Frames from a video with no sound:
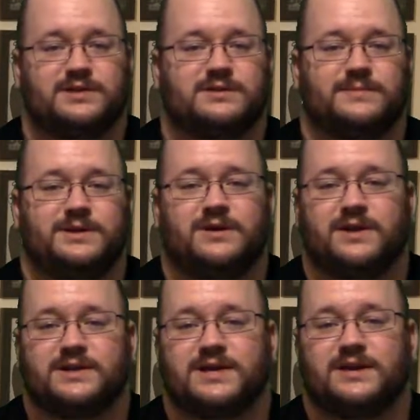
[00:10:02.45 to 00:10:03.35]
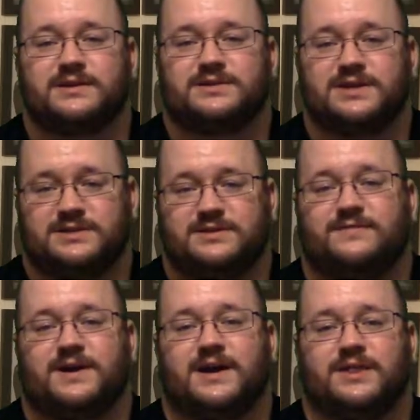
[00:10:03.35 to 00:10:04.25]
It's going to be dirty as hell to
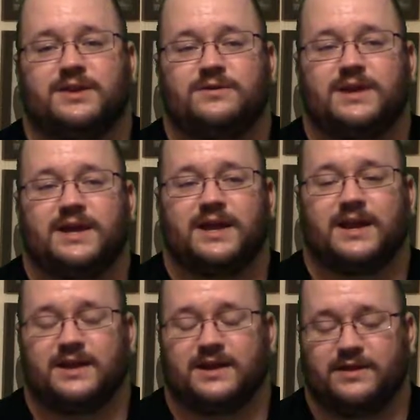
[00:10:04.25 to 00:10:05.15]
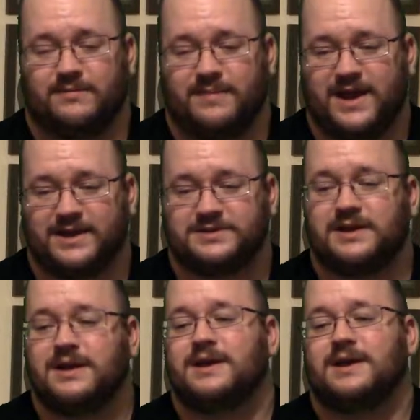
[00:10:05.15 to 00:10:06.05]
justify the New Day getting another match,
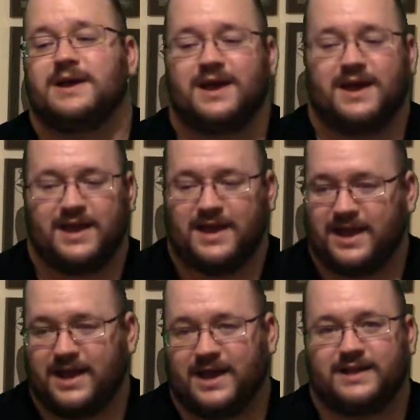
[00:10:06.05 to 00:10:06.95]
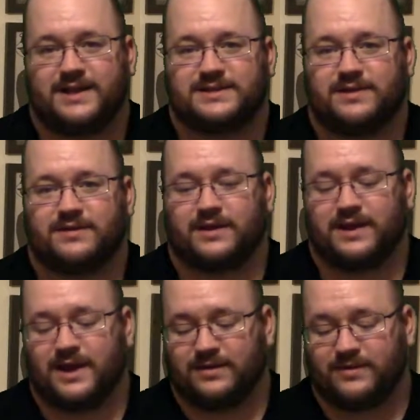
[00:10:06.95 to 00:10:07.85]
and that's how they're going
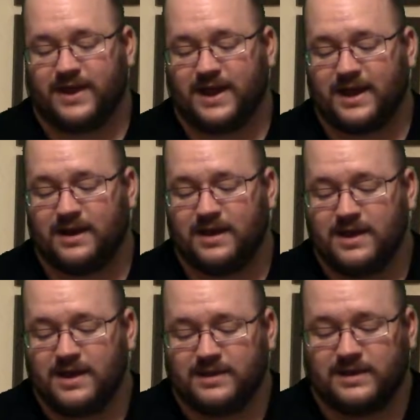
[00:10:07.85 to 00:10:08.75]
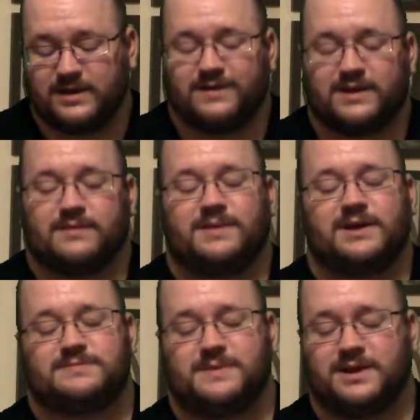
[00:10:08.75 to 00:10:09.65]
to handle that. Then you've got the
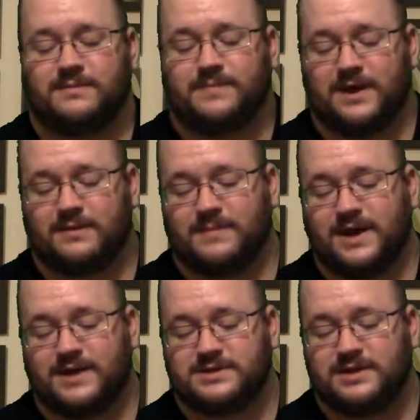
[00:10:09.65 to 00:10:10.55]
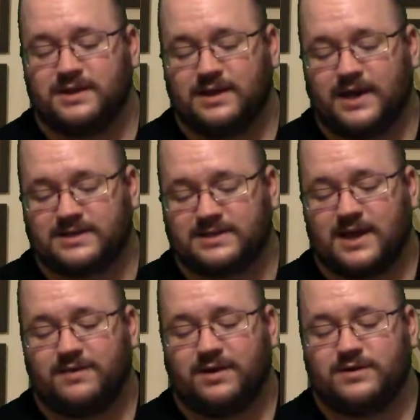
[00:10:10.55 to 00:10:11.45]
men's Money in the Bank match. That's
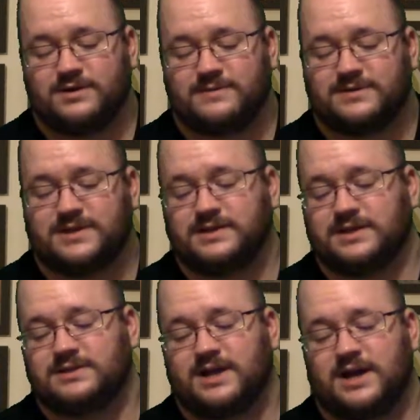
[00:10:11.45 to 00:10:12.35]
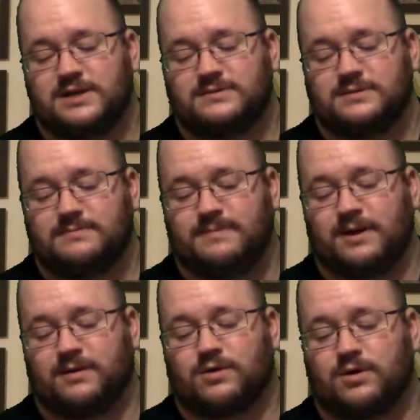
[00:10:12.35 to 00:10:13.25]
Kevin Owens versus AJ Styles versus
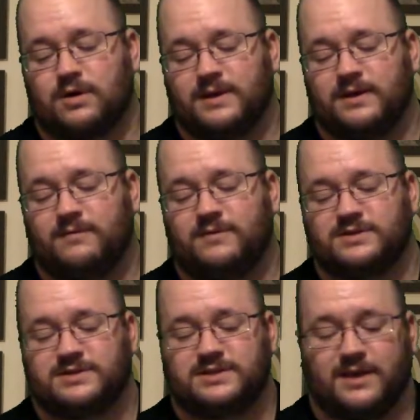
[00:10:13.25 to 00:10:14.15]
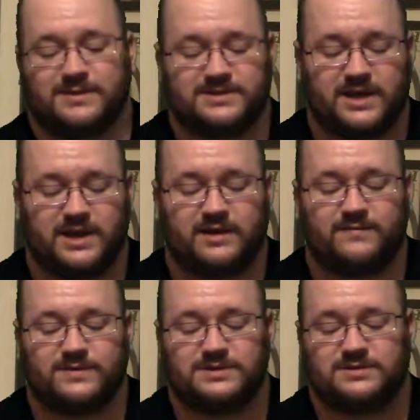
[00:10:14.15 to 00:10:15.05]
Baron Corbin versus Sami Zayn
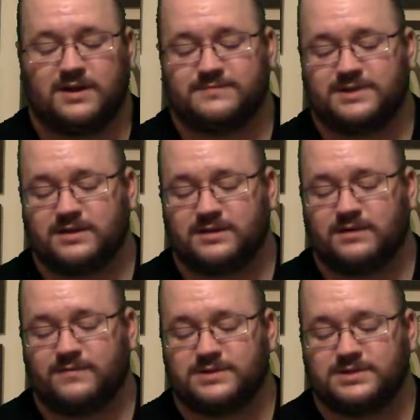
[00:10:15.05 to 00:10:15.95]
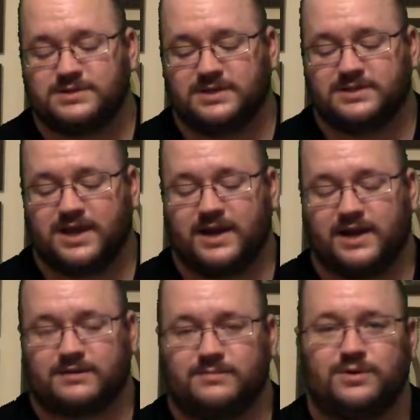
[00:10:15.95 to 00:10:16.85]
versus Dolph Ziggler versus Shinsuke
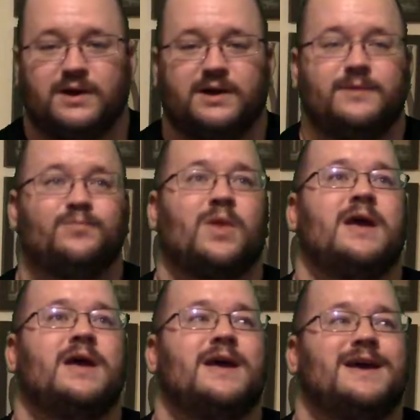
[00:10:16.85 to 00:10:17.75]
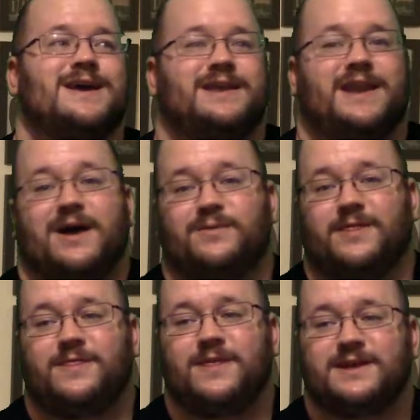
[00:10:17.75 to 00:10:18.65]
Nakamura. Now
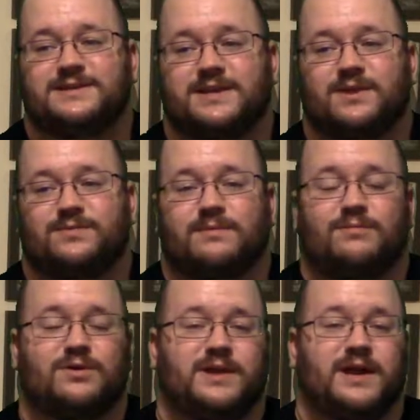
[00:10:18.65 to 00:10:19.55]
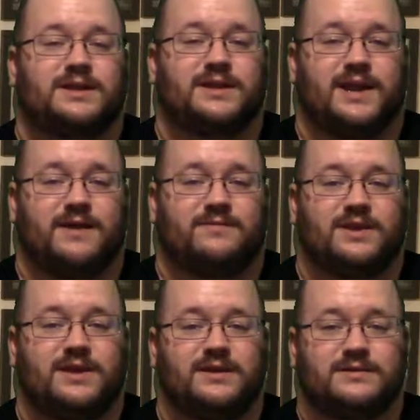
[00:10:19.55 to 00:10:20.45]
with this, I think we're more likely to have the
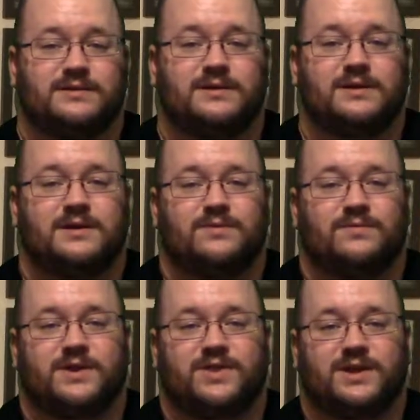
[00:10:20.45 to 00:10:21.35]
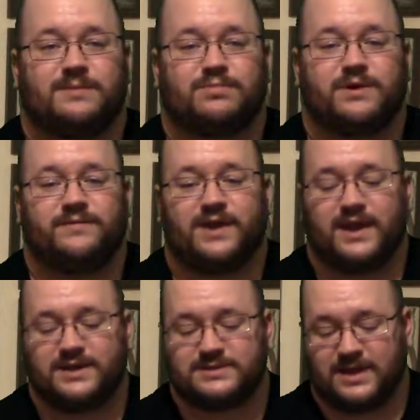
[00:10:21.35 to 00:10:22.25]
heel with the
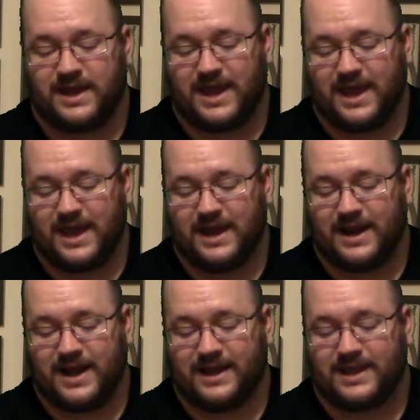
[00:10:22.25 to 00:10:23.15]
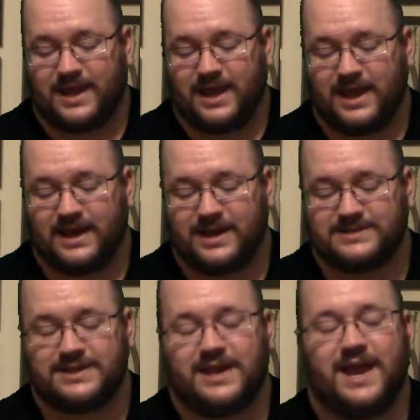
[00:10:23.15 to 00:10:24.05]
briefcase, and I
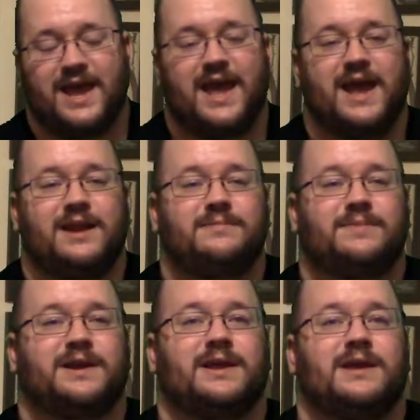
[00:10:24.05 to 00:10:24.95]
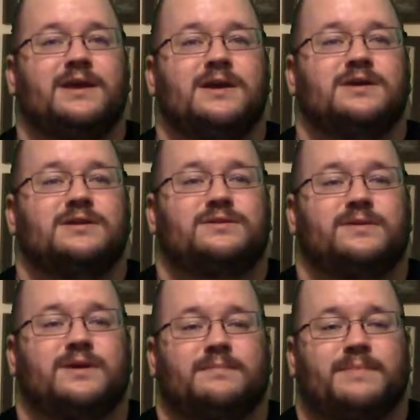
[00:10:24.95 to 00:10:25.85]
cannot see anybody
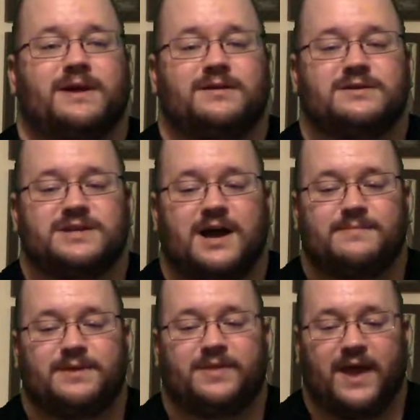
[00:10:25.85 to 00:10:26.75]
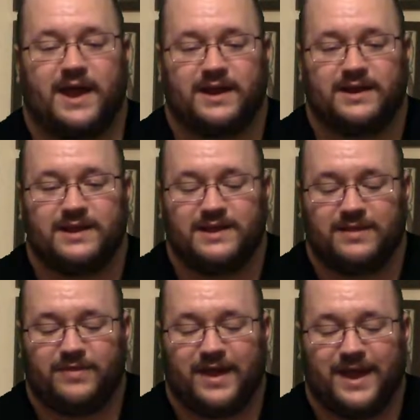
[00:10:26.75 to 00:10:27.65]
doing a better job at that
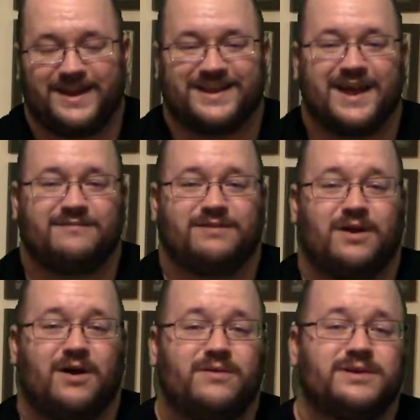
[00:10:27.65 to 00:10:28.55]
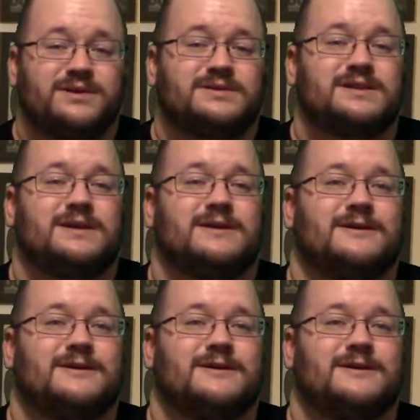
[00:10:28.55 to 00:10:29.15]
than Kevin Owens.